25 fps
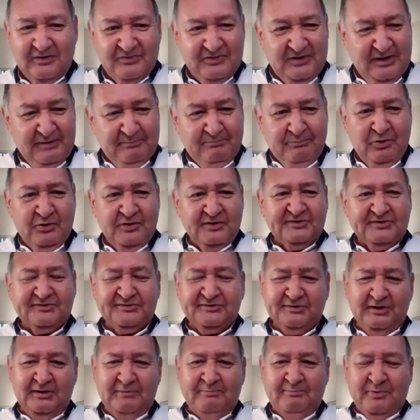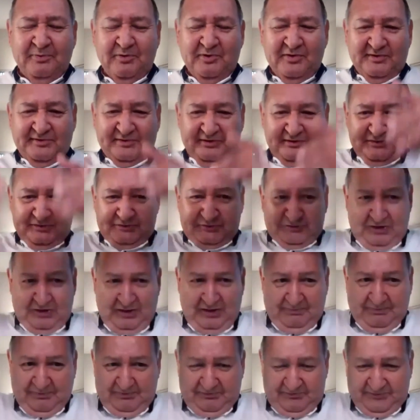And then he put his slippers on the
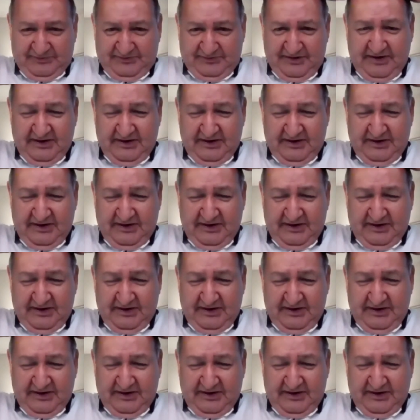top of his